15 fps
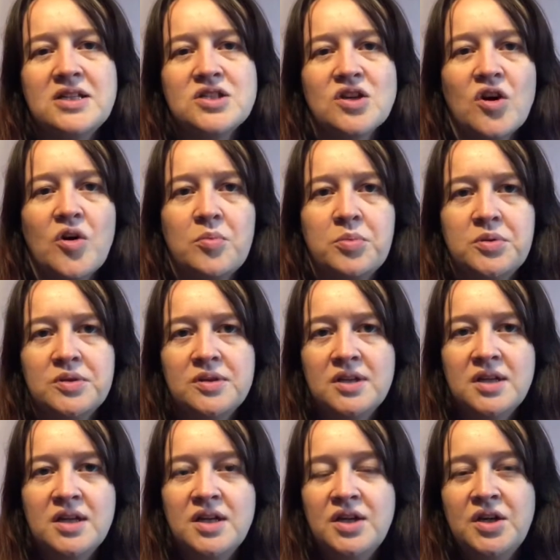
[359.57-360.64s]
top,
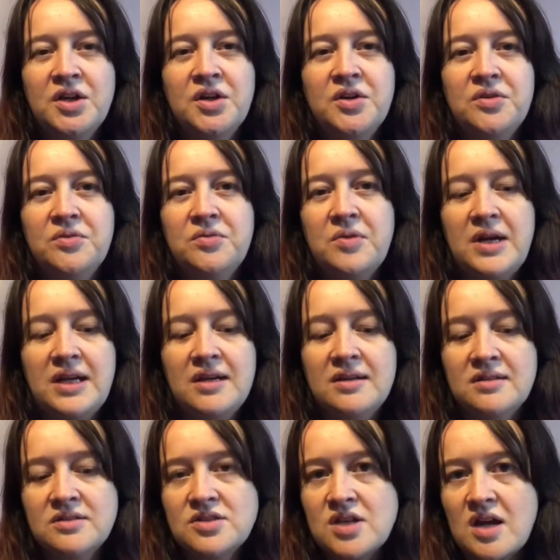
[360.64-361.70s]
ring
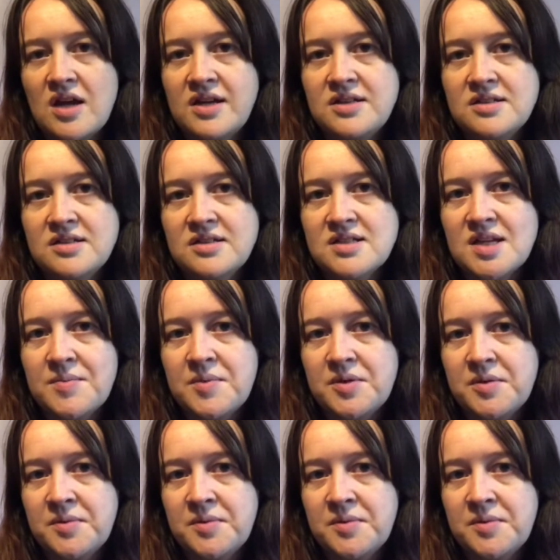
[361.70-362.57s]
dyed, some of